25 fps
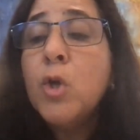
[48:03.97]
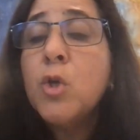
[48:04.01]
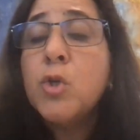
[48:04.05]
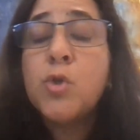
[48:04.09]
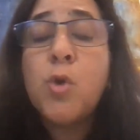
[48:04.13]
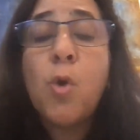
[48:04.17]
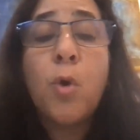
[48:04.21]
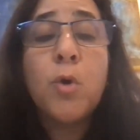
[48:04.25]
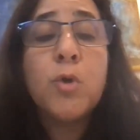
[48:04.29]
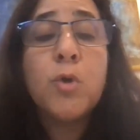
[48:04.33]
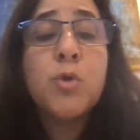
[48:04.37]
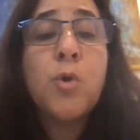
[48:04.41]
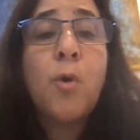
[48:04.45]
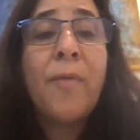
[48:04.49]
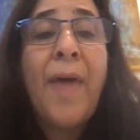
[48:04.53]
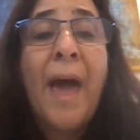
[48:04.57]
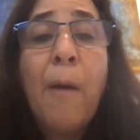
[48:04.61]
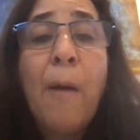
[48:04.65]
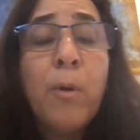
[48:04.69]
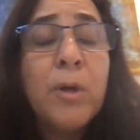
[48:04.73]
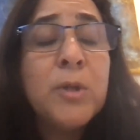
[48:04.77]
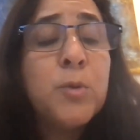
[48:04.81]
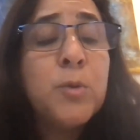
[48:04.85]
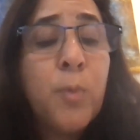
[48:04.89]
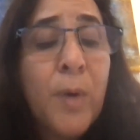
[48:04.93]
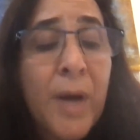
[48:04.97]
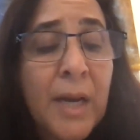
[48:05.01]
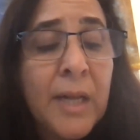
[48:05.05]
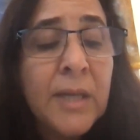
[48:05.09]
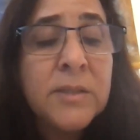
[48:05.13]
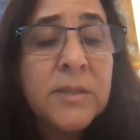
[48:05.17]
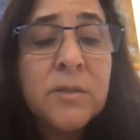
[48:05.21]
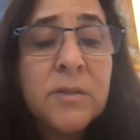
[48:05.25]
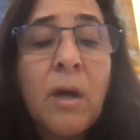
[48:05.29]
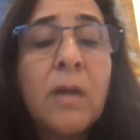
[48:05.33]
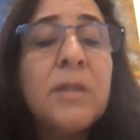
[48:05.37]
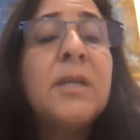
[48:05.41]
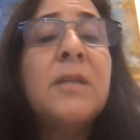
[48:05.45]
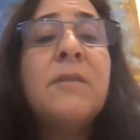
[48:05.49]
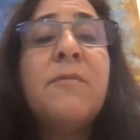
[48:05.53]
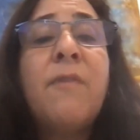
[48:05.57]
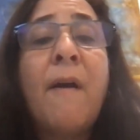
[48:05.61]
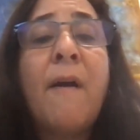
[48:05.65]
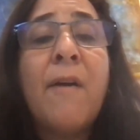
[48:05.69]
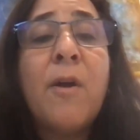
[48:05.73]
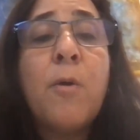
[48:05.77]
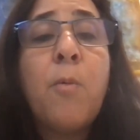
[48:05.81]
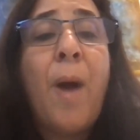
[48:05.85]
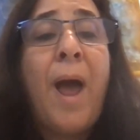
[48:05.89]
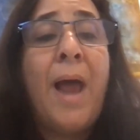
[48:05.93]
So that was really studied
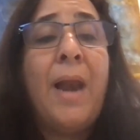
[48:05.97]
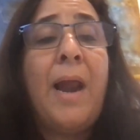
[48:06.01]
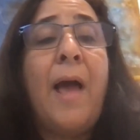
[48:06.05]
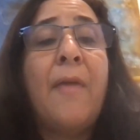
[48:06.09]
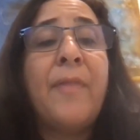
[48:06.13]
very well.